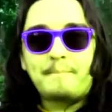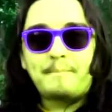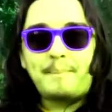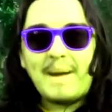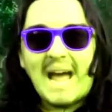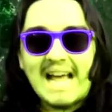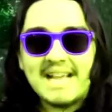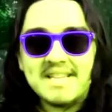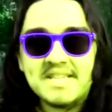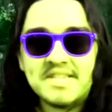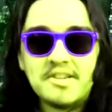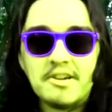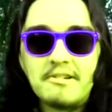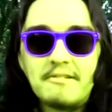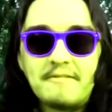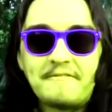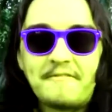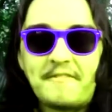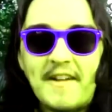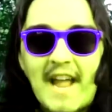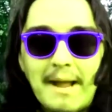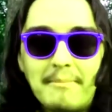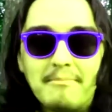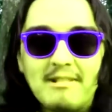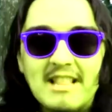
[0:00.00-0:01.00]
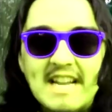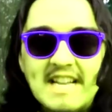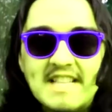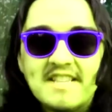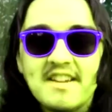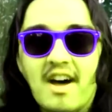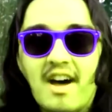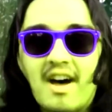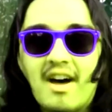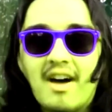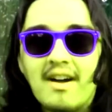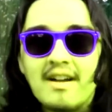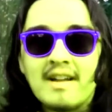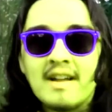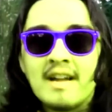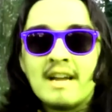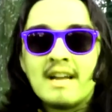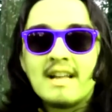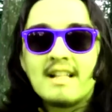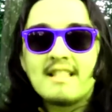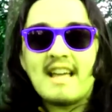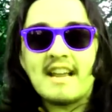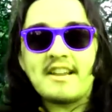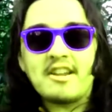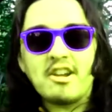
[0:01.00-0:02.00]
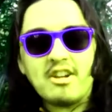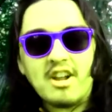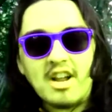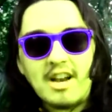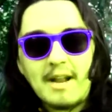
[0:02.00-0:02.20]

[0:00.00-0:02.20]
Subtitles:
bastard family dog Like you're